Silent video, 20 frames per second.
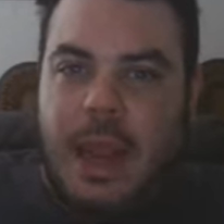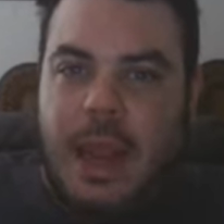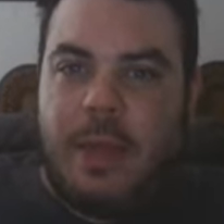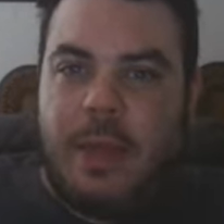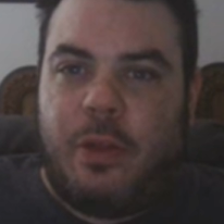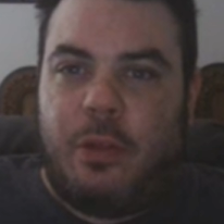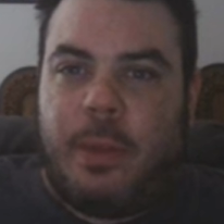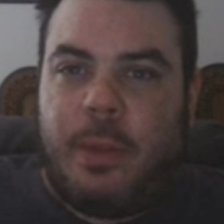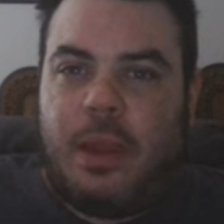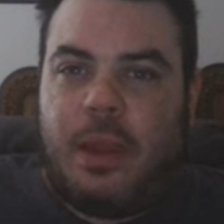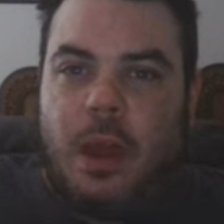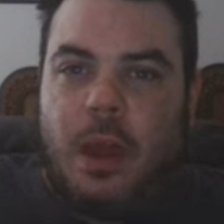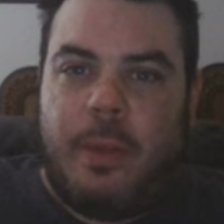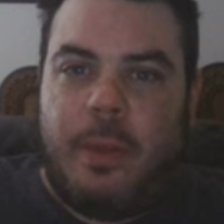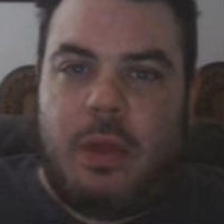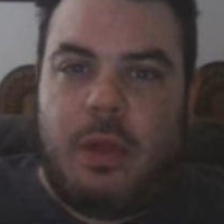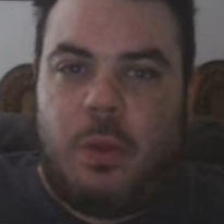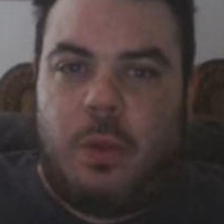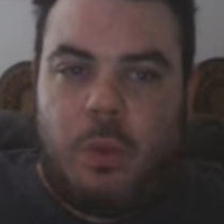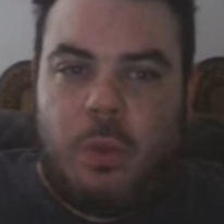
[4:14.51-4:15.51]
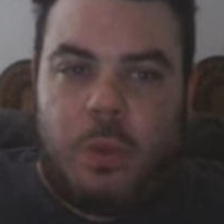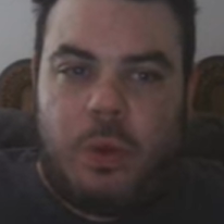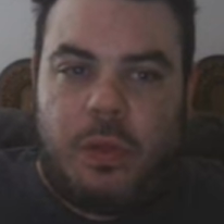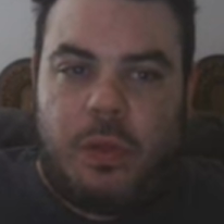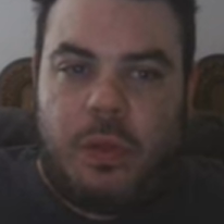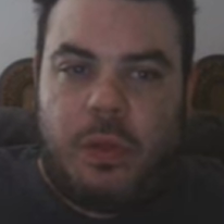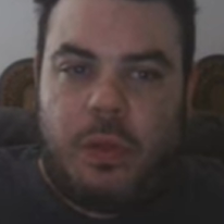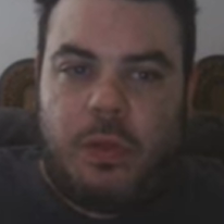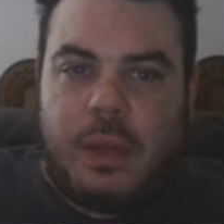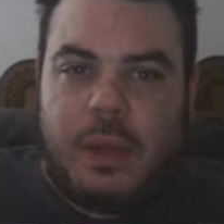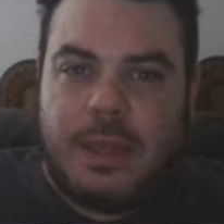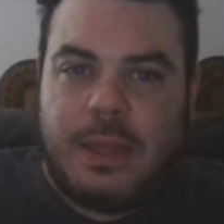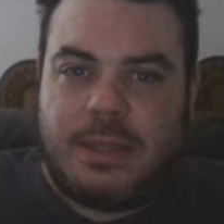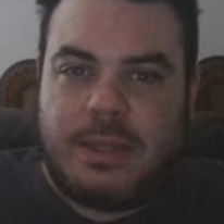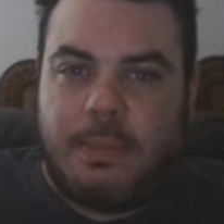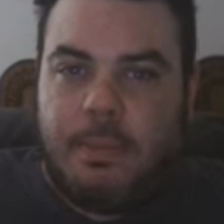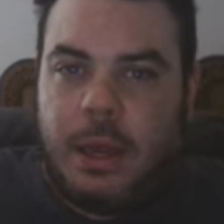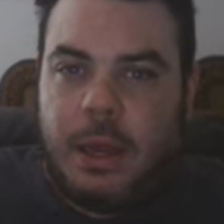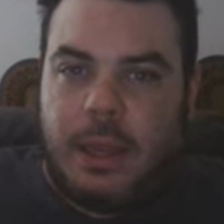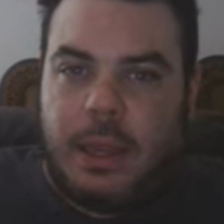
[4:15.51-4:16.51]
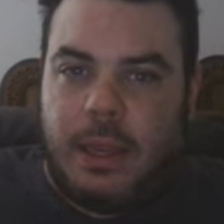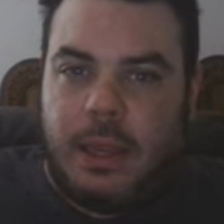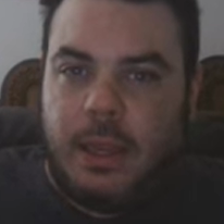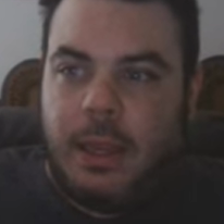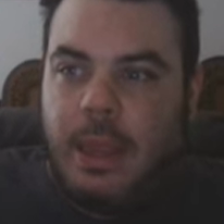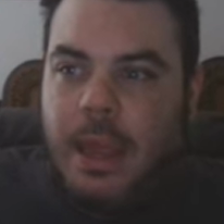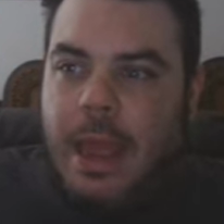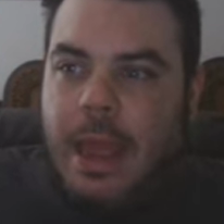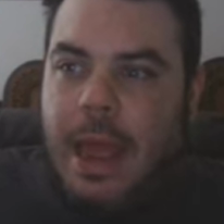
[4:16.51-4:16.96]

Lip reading: and they're becoming worth less money